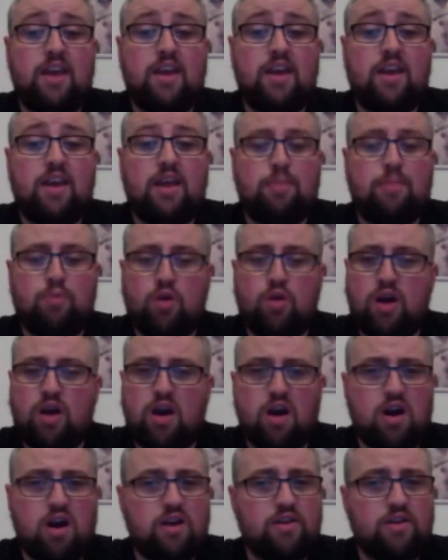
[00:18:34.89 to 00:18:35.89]
and then he
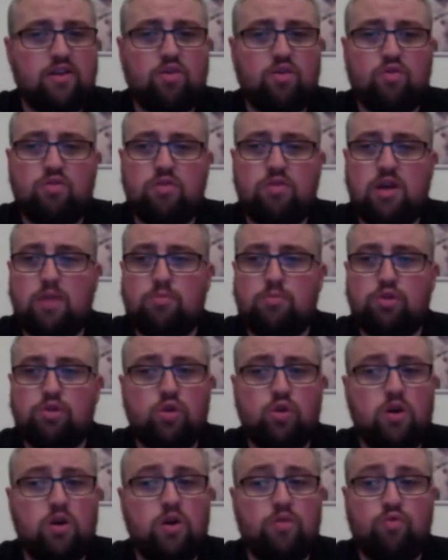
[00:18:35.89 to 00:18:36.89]
put a hurting on
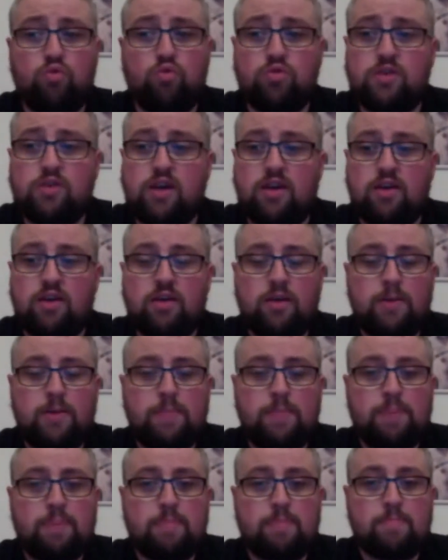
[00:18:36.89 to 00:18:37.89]
Mizuta Hirota